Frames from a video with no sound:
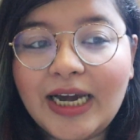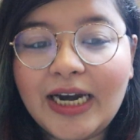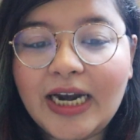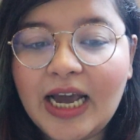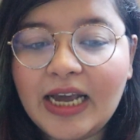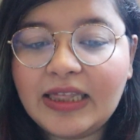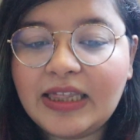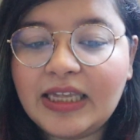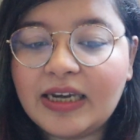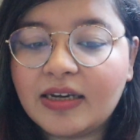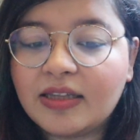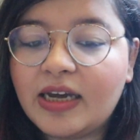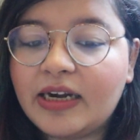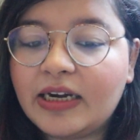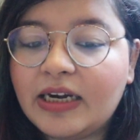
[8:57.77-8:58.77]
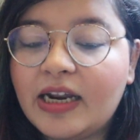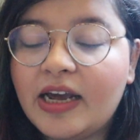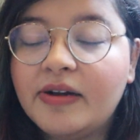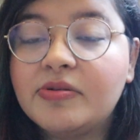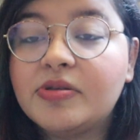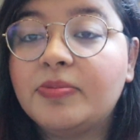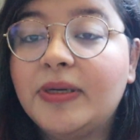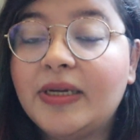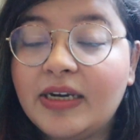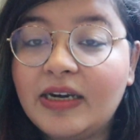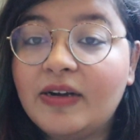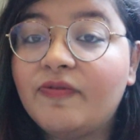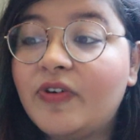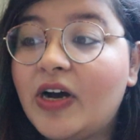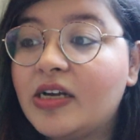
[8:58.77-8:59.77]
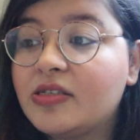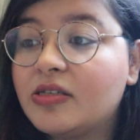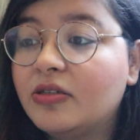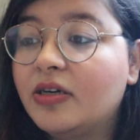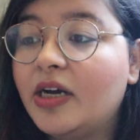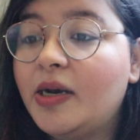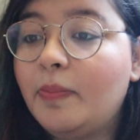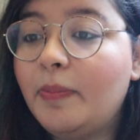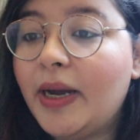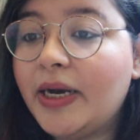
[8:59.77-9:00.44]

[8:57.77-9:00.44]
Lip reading: that I think that it helps me read faster and